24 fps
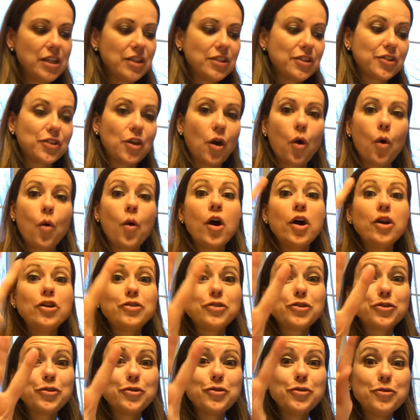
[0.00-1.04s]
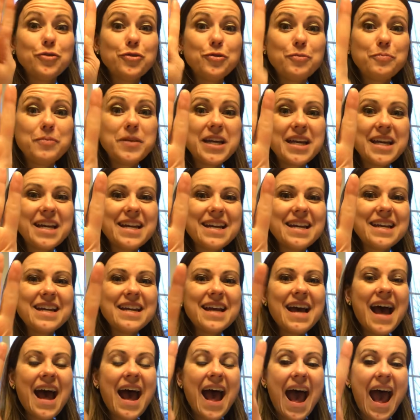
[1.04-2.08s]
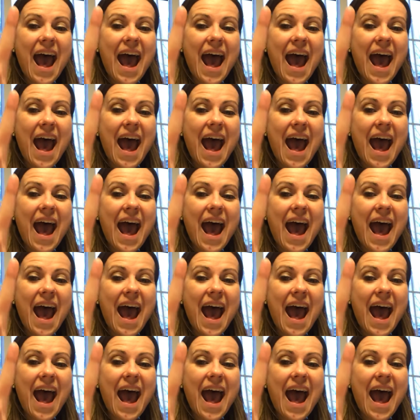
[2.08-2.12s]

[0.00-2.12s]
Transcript: So to be,